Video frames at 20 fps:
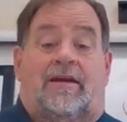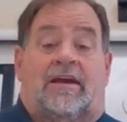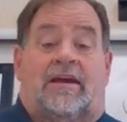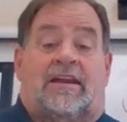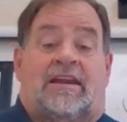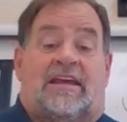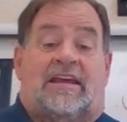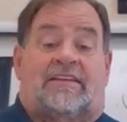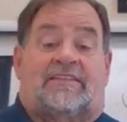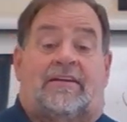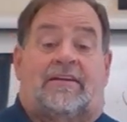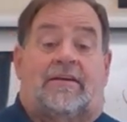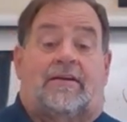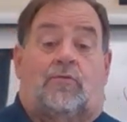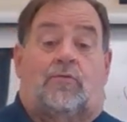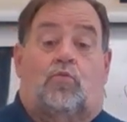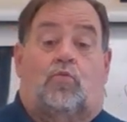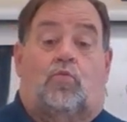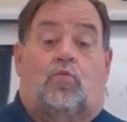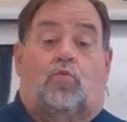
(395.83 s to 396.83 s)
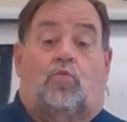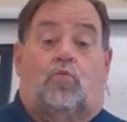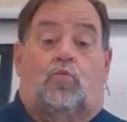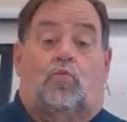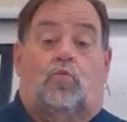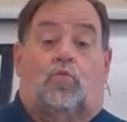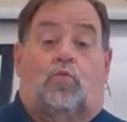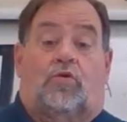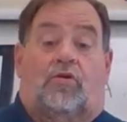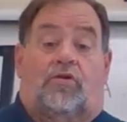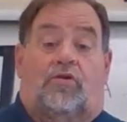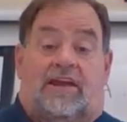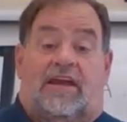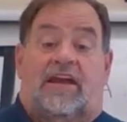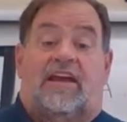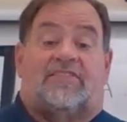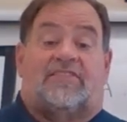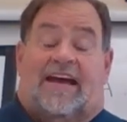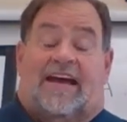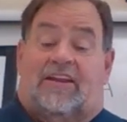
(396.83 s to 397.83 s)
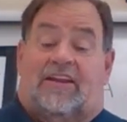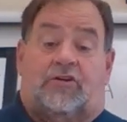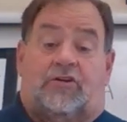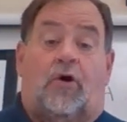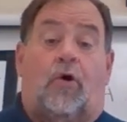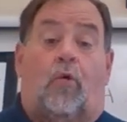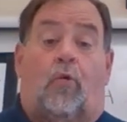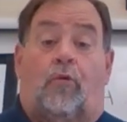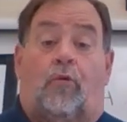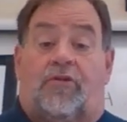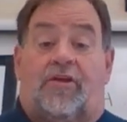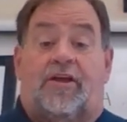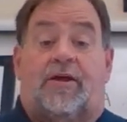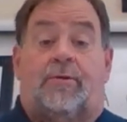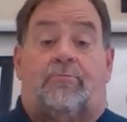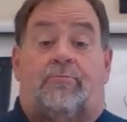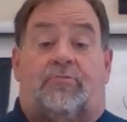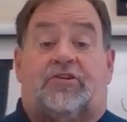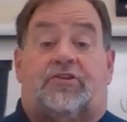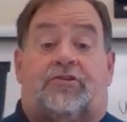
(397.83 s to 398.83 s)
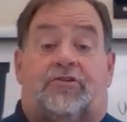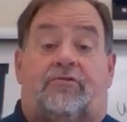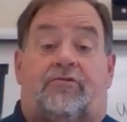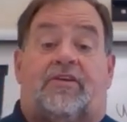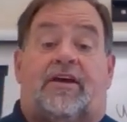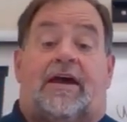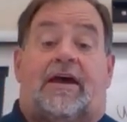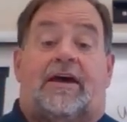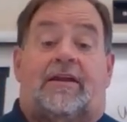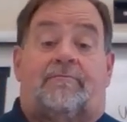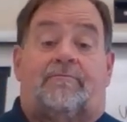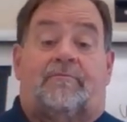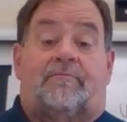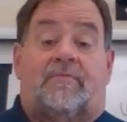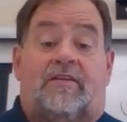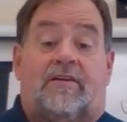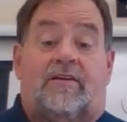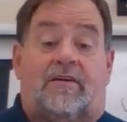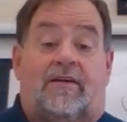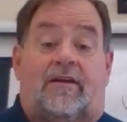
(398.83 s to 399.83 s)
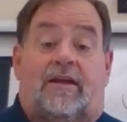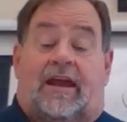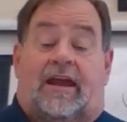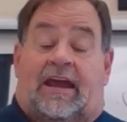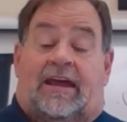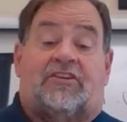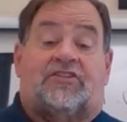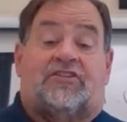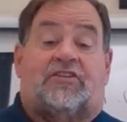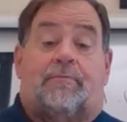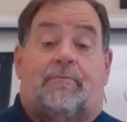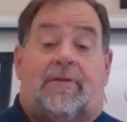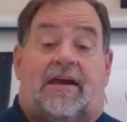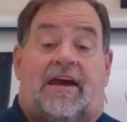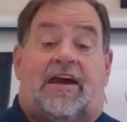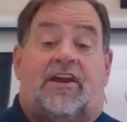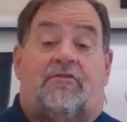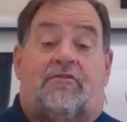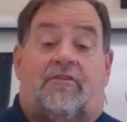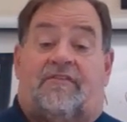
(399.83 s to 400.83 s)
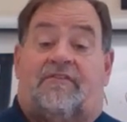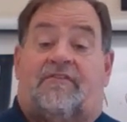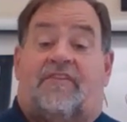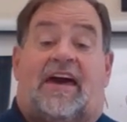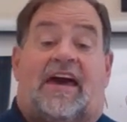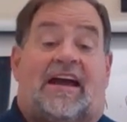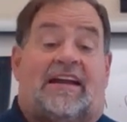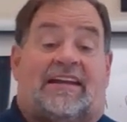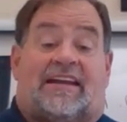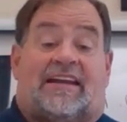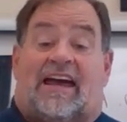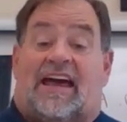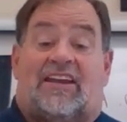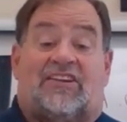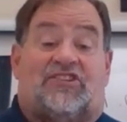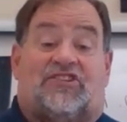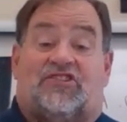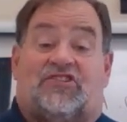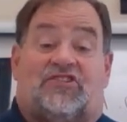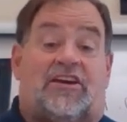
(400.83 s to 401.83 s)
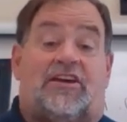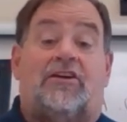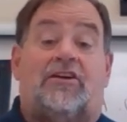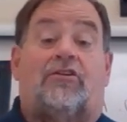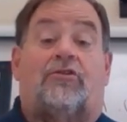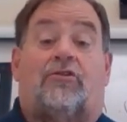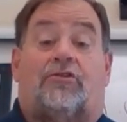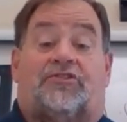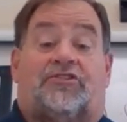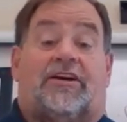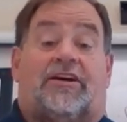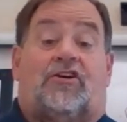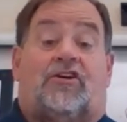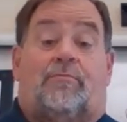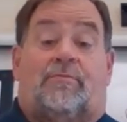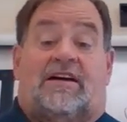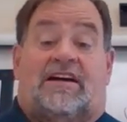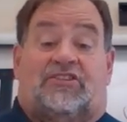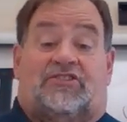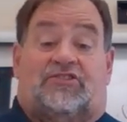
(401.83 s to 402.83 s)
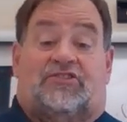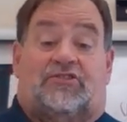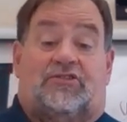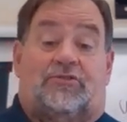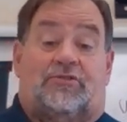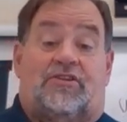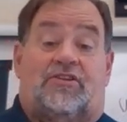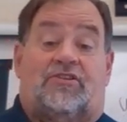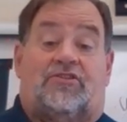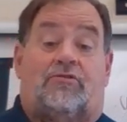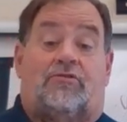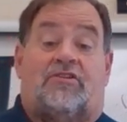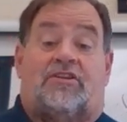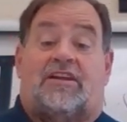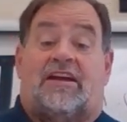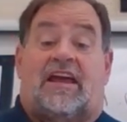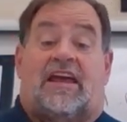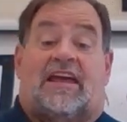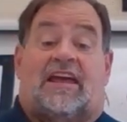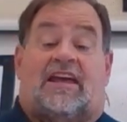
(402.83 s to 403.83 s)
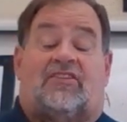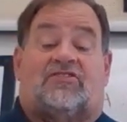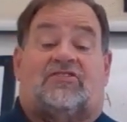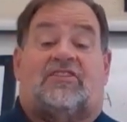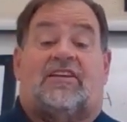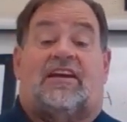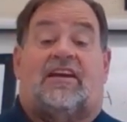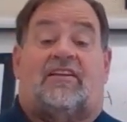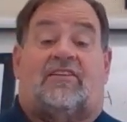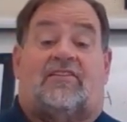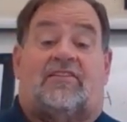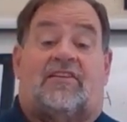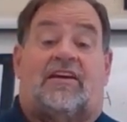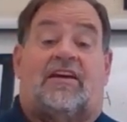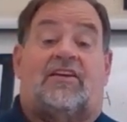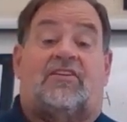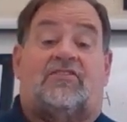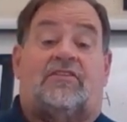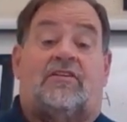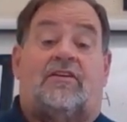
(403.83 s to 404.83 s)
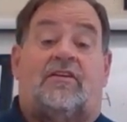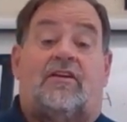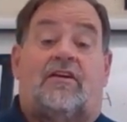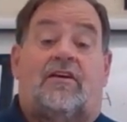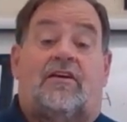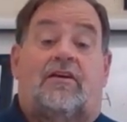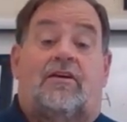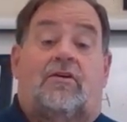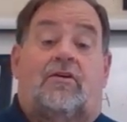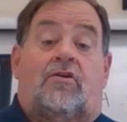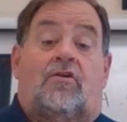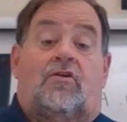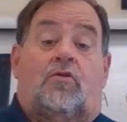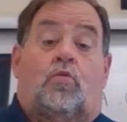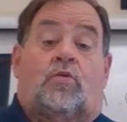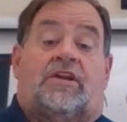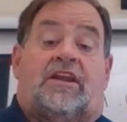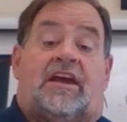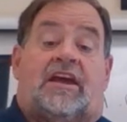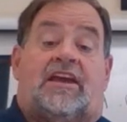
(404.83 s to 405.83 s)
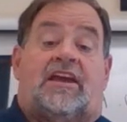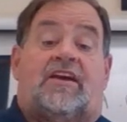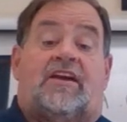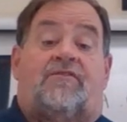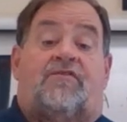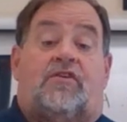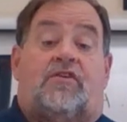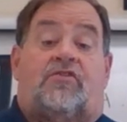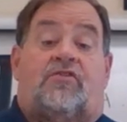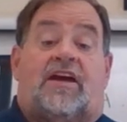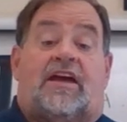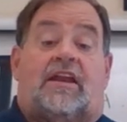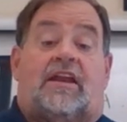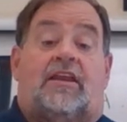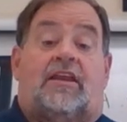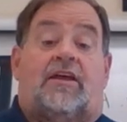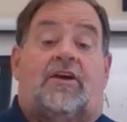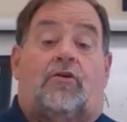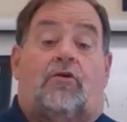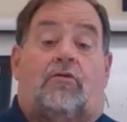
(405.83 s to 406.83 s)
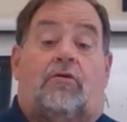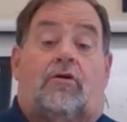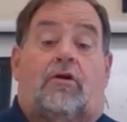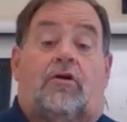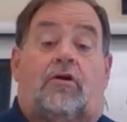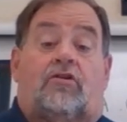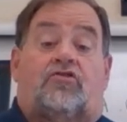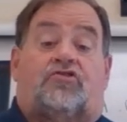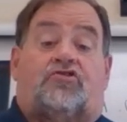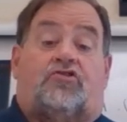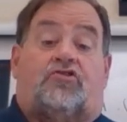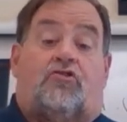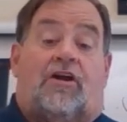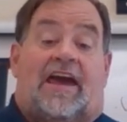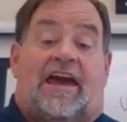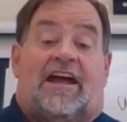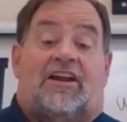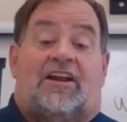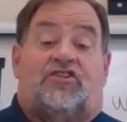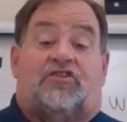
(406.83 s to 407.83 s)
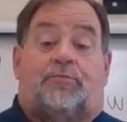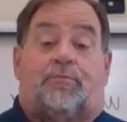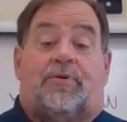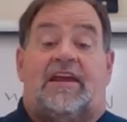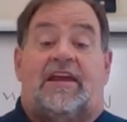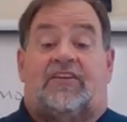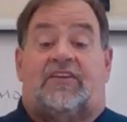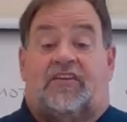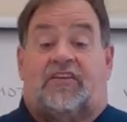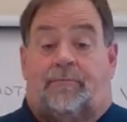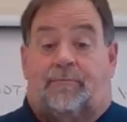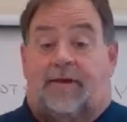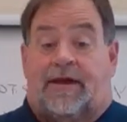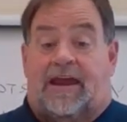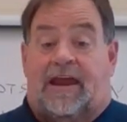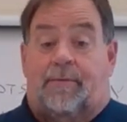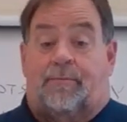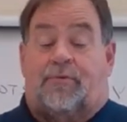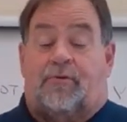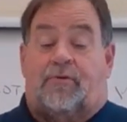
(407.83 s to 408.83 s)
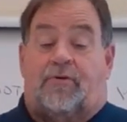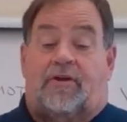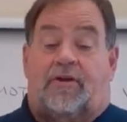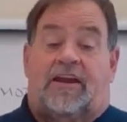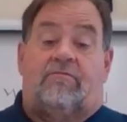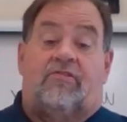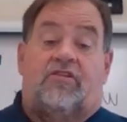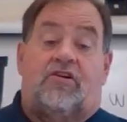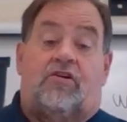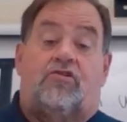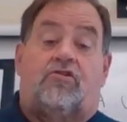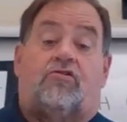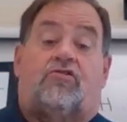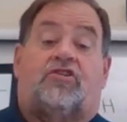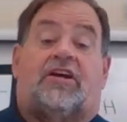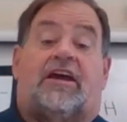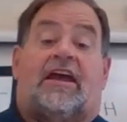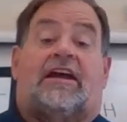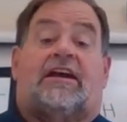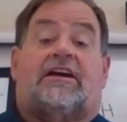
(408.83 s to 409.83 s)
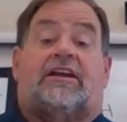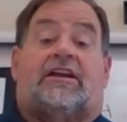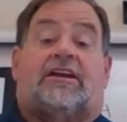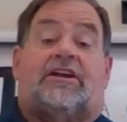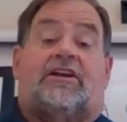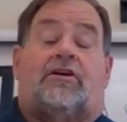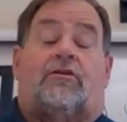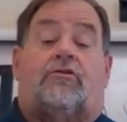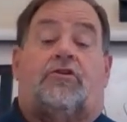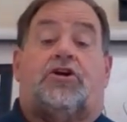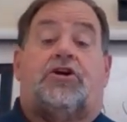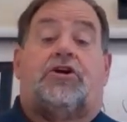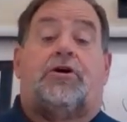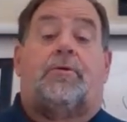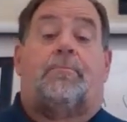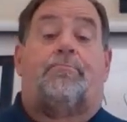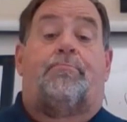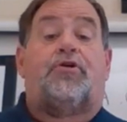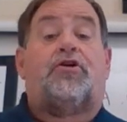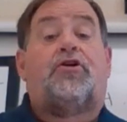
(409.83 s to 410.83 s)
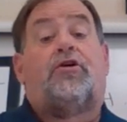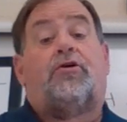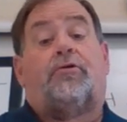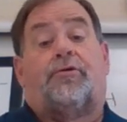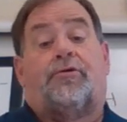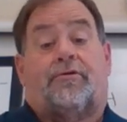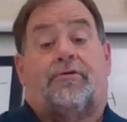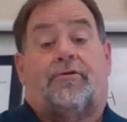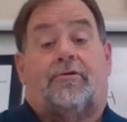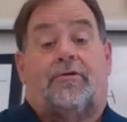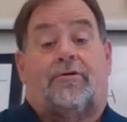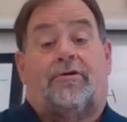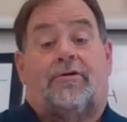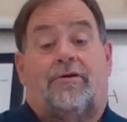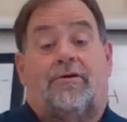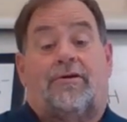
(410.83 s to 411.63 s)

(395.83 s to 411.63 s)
And I said, well, yes, I told them to do that. And as a matter of fact, I still tell my students who are taking state tests, when they give you that little scratch piece of paper, even though you're taking it on a computer,